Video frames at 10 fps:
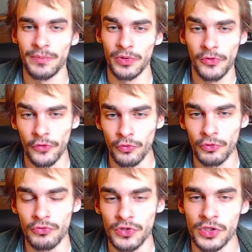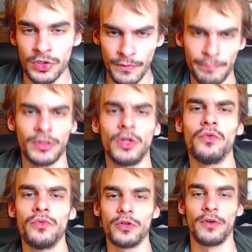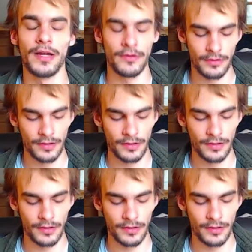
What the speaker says: beautiful roots below the ground.